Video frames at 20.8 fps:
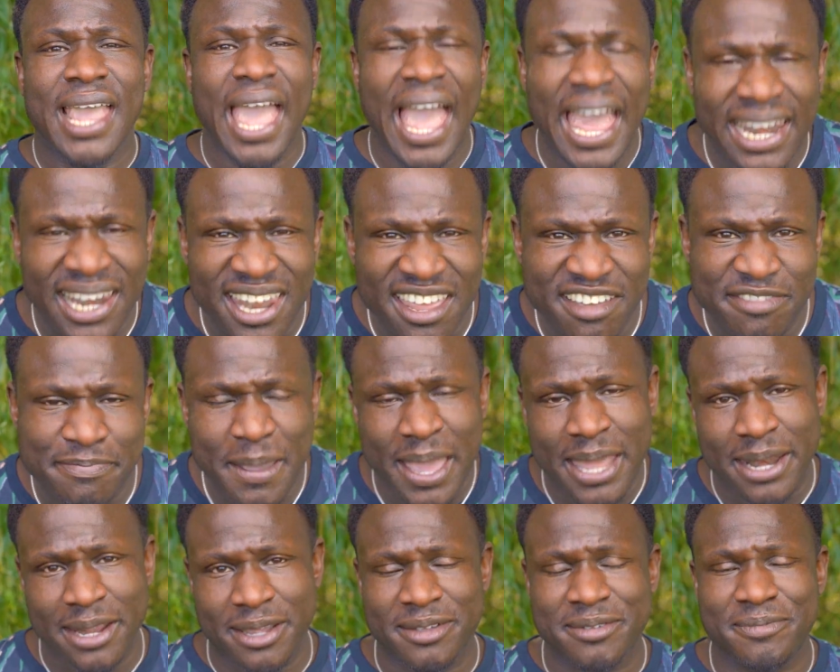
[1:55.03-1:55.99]
and live
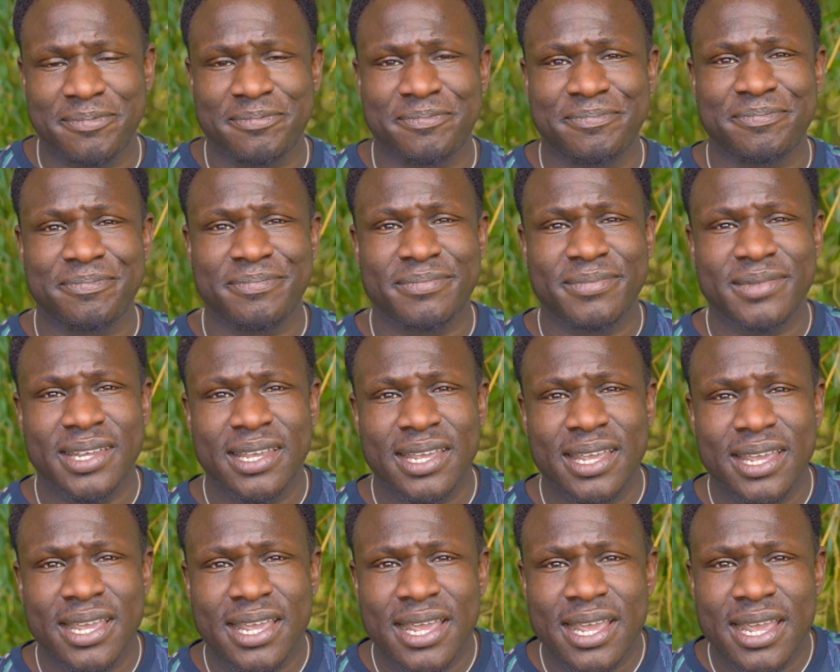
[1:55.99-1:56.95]
better.
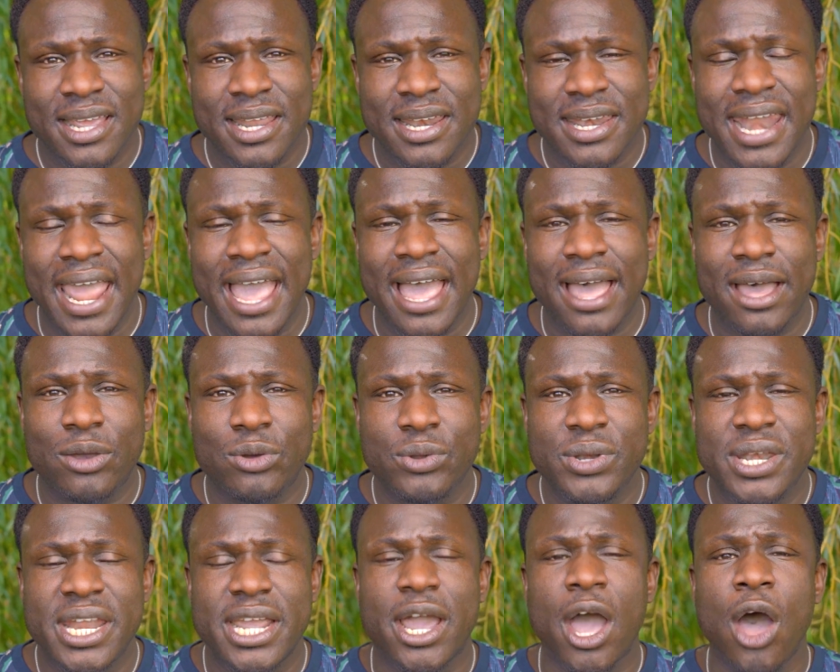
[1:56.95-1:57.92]
Now,
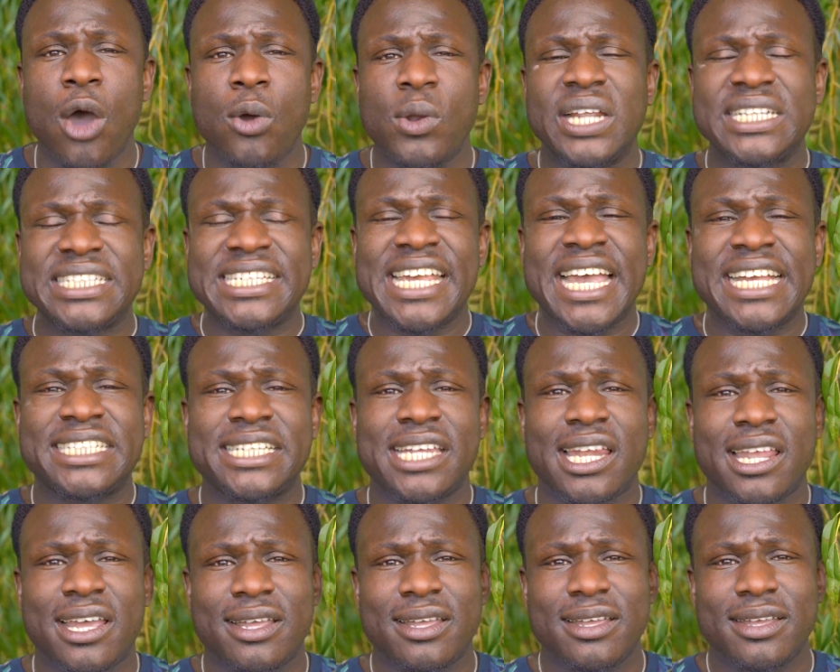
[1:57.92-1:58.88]
Nikola
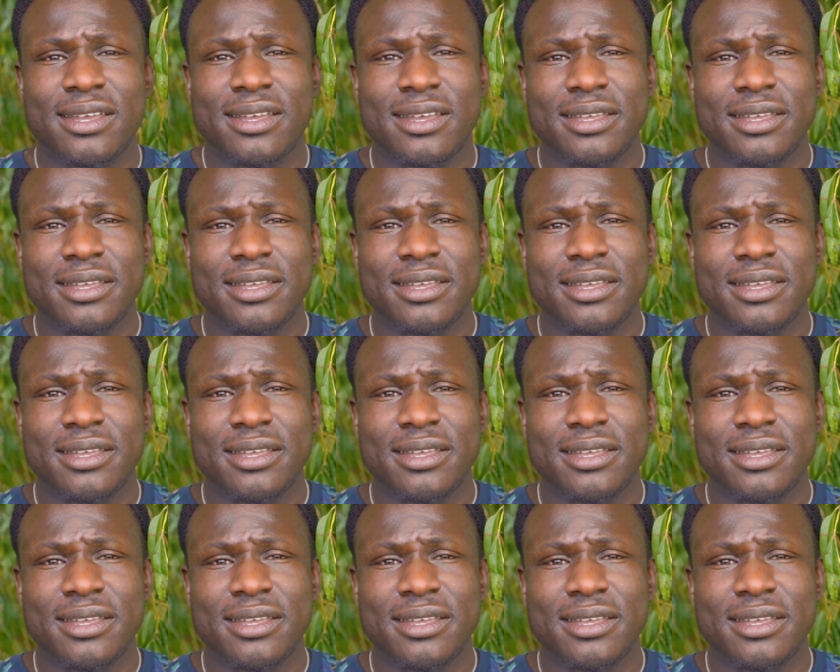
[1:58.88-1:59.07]
Tesla,